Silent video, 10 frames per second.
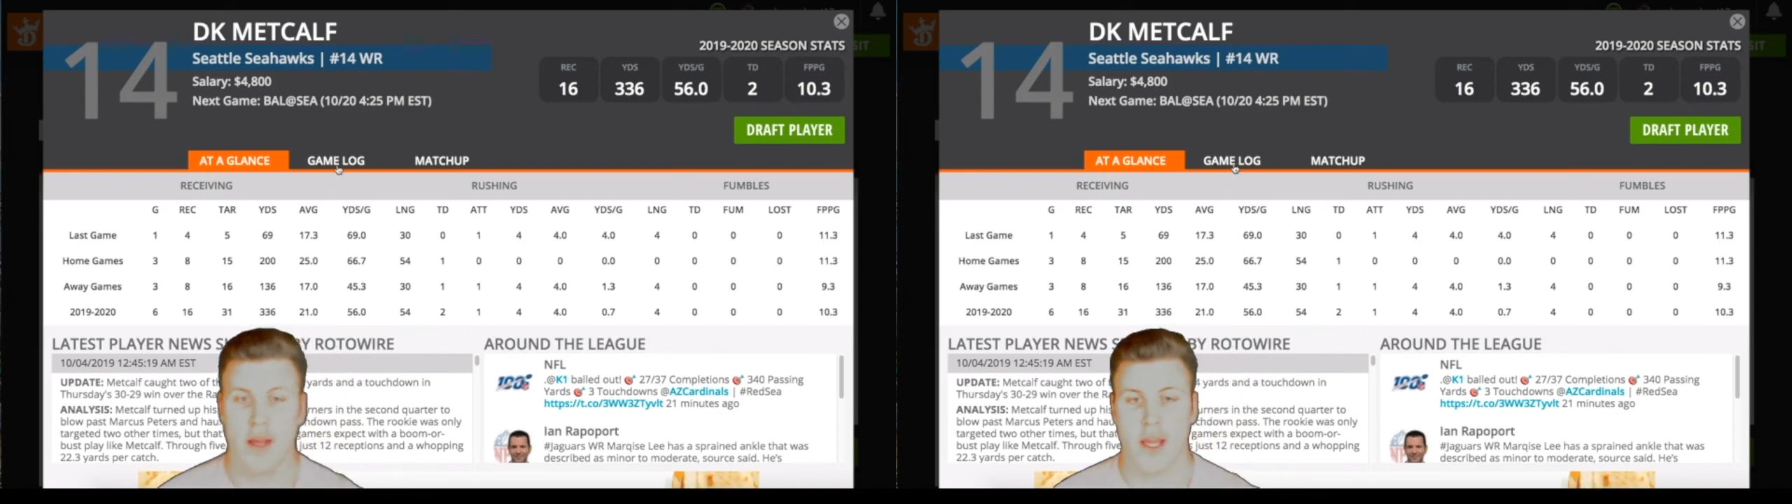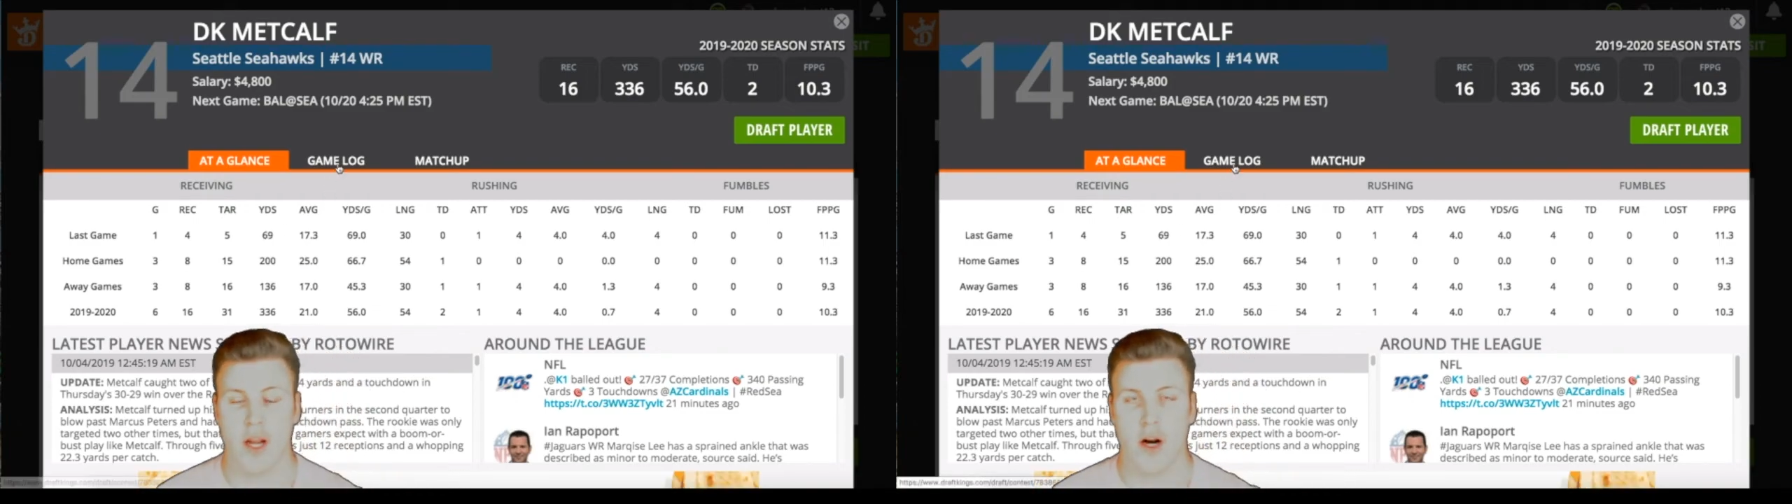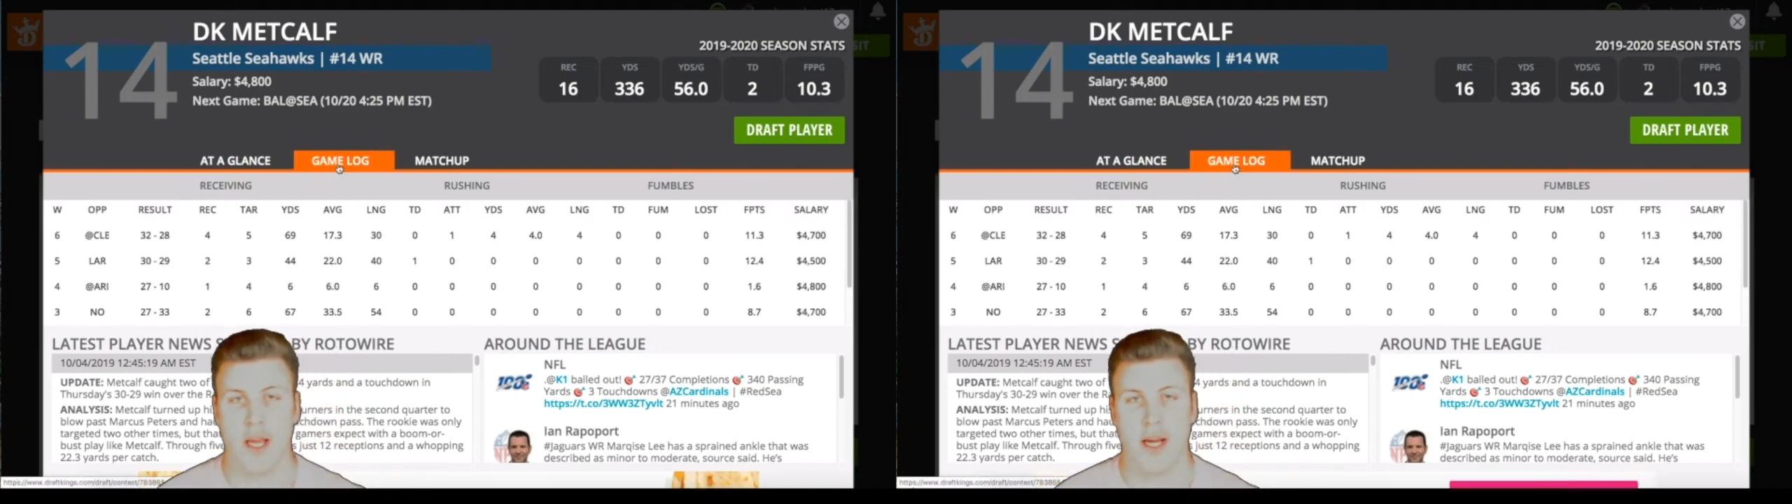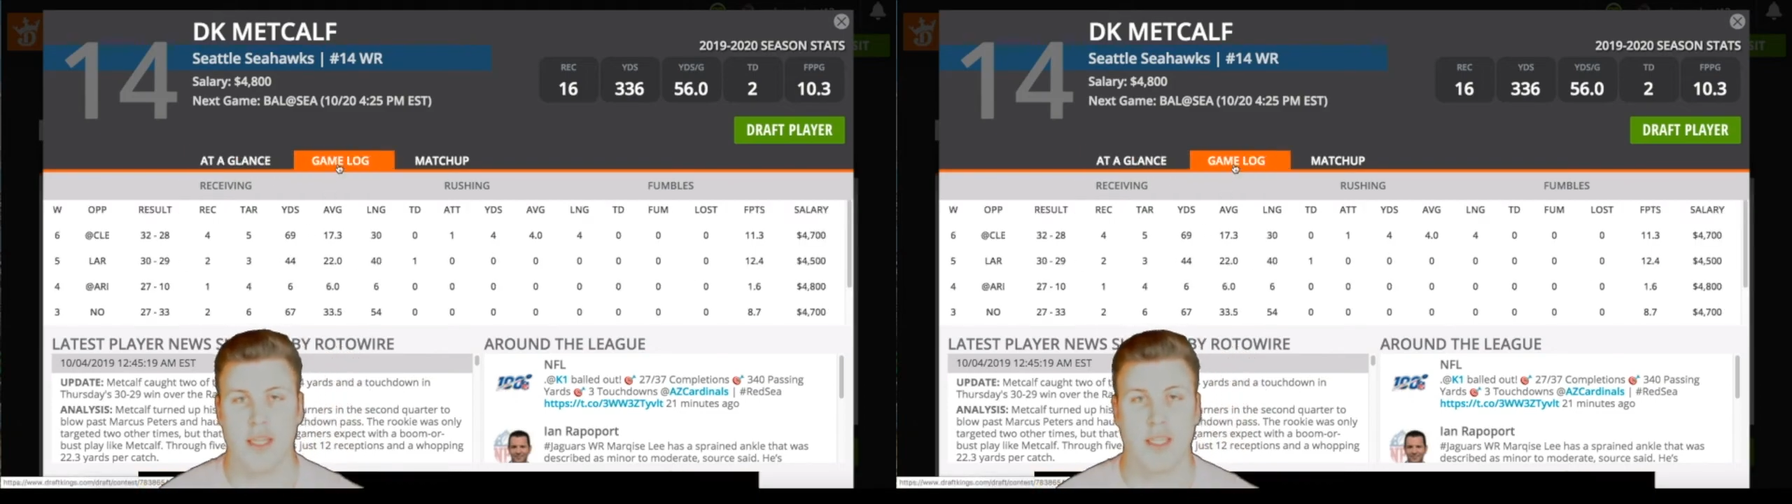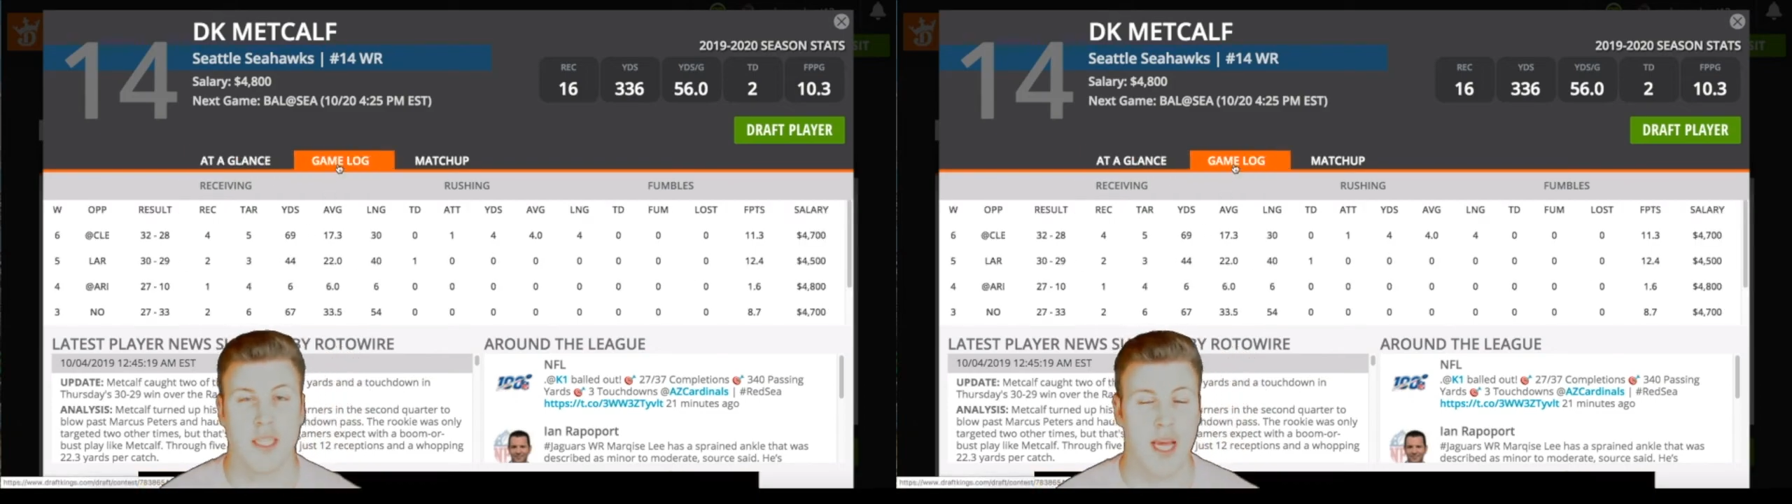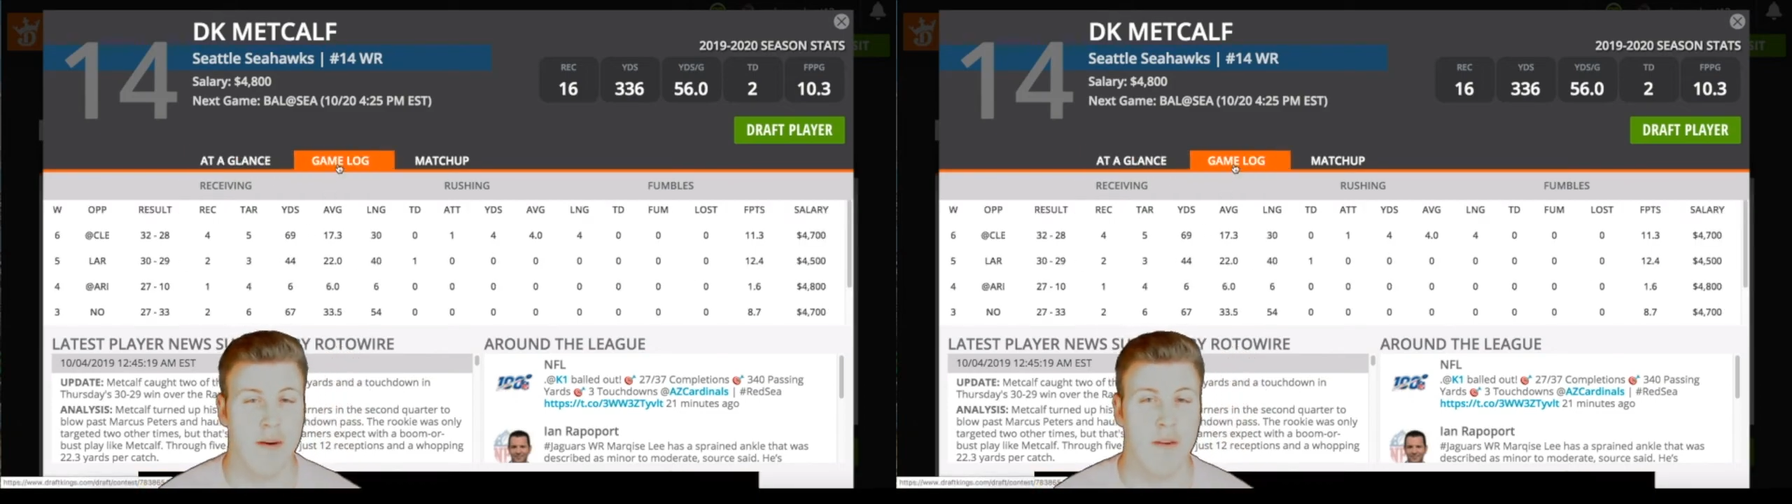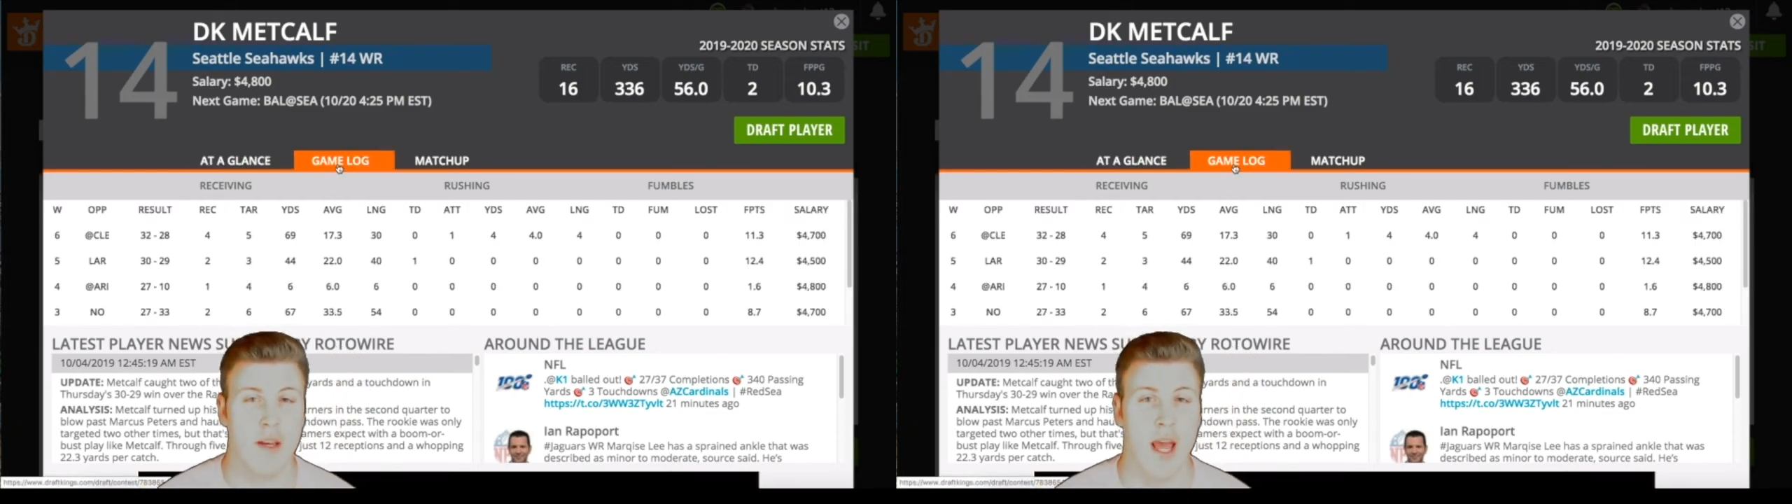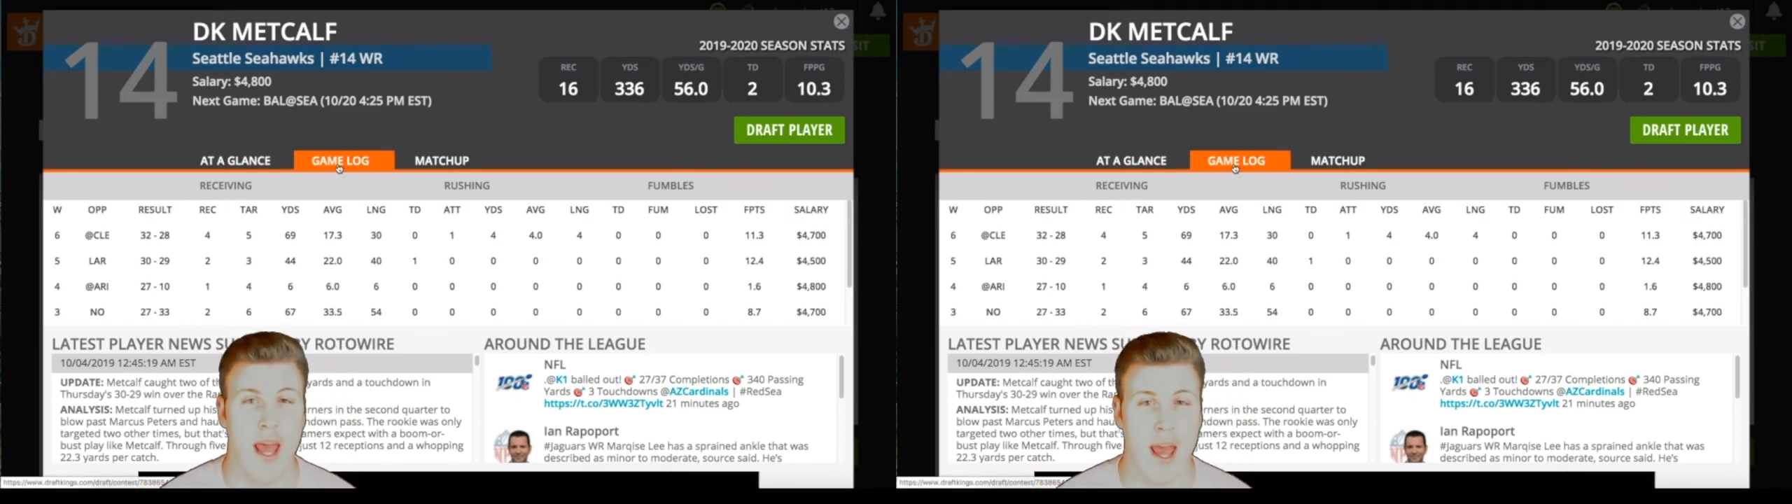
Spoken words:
He already has 7